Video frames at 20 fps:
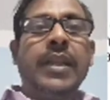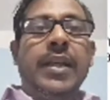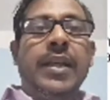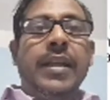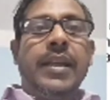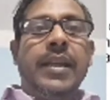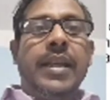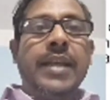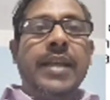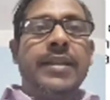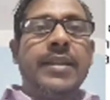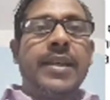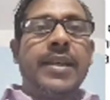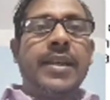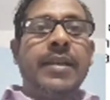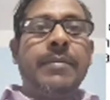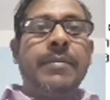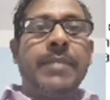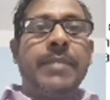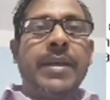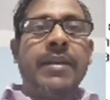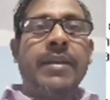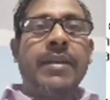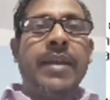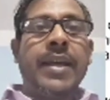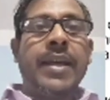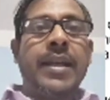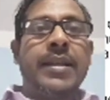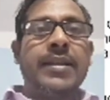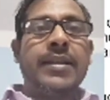lesser
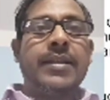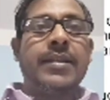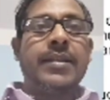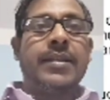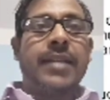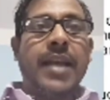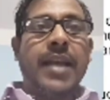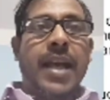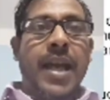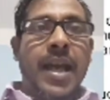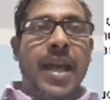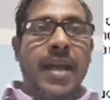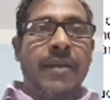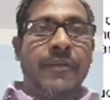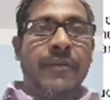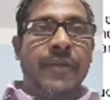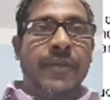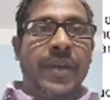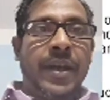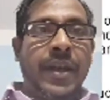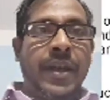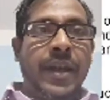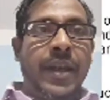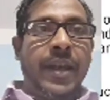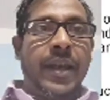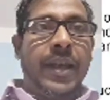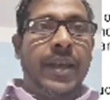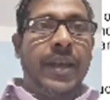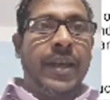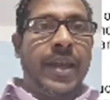Himalayas are very
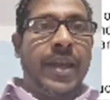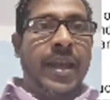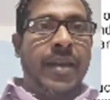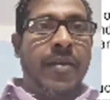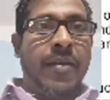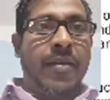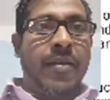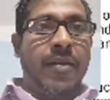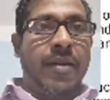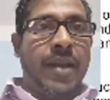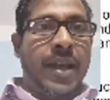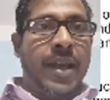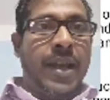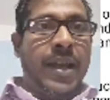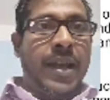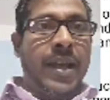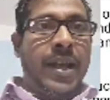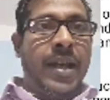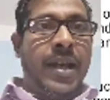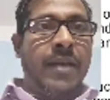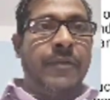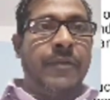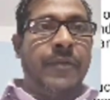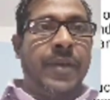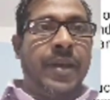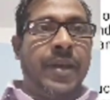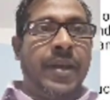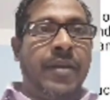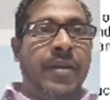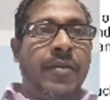narrow and are
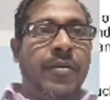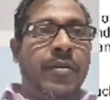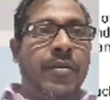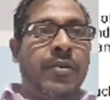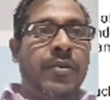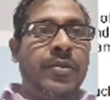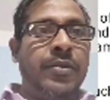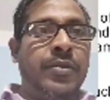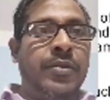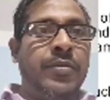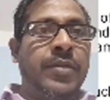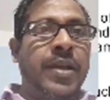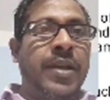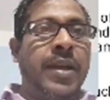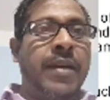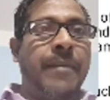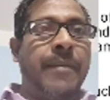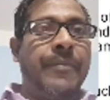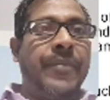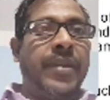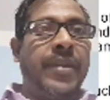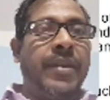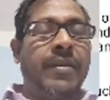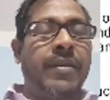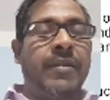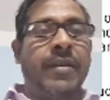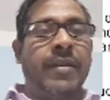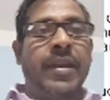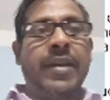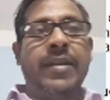very close to the
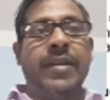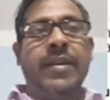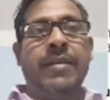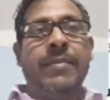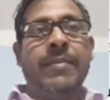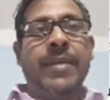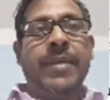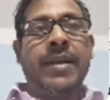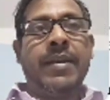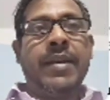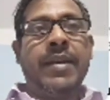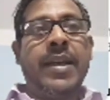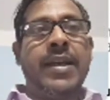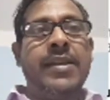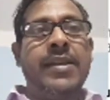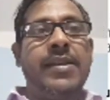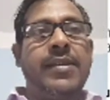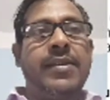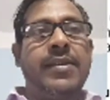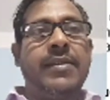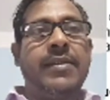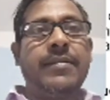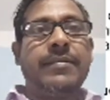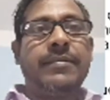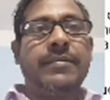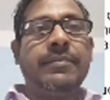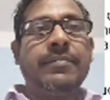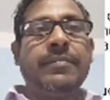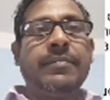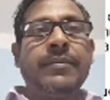Great Himalayas.
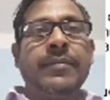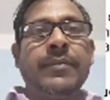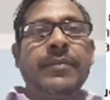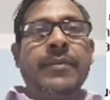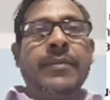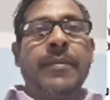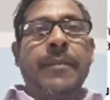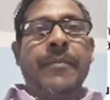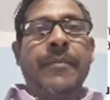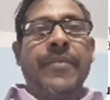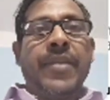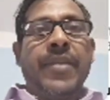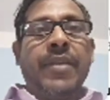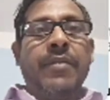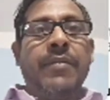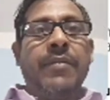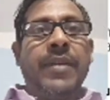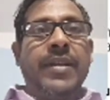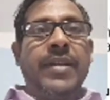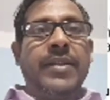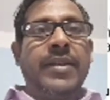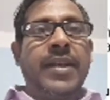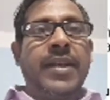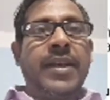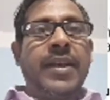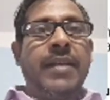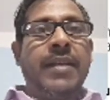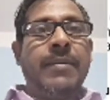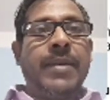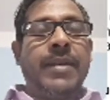Western
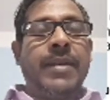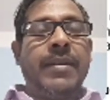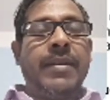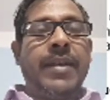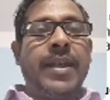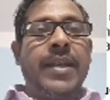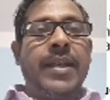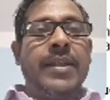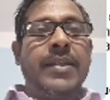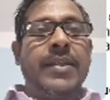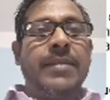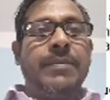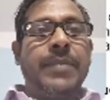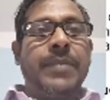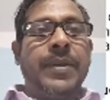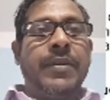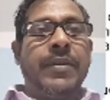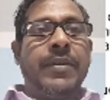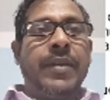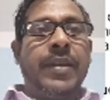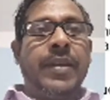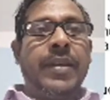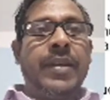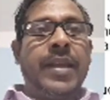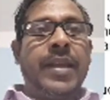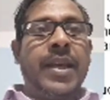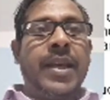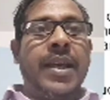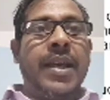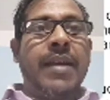Himalayas between
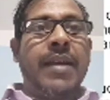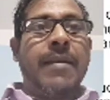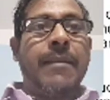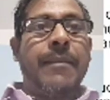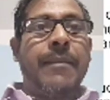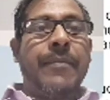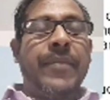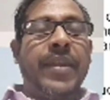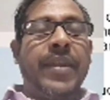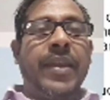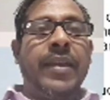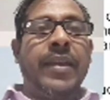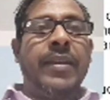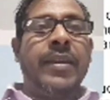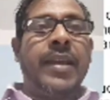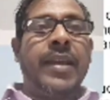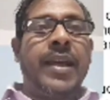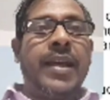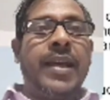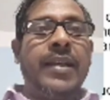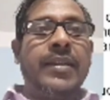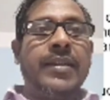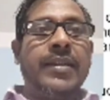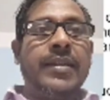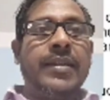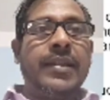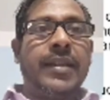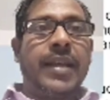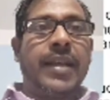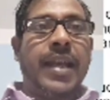the Indus
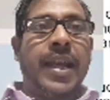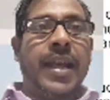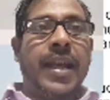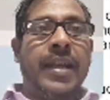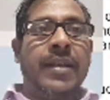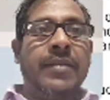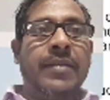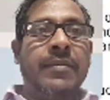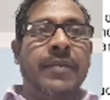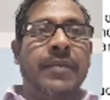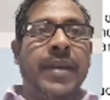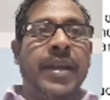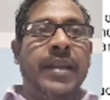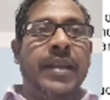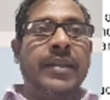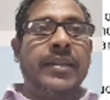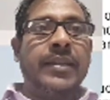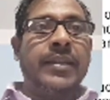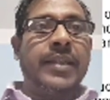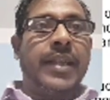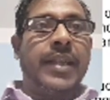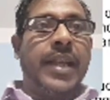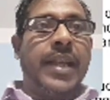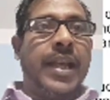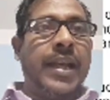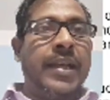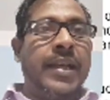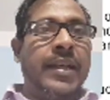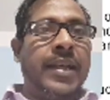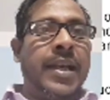and west
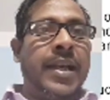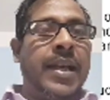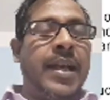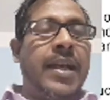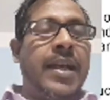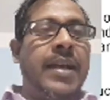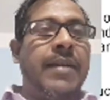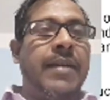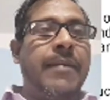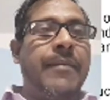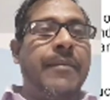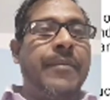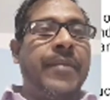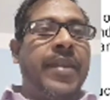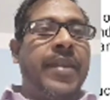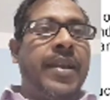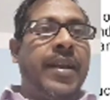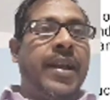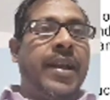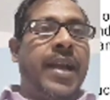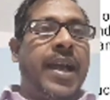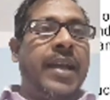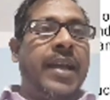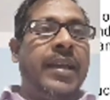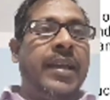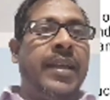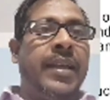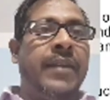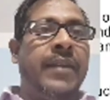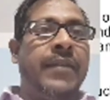and the
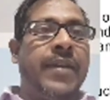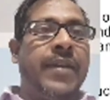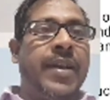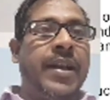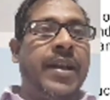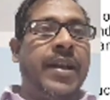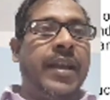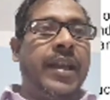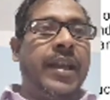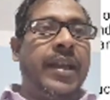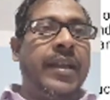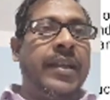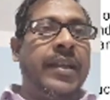Kali River in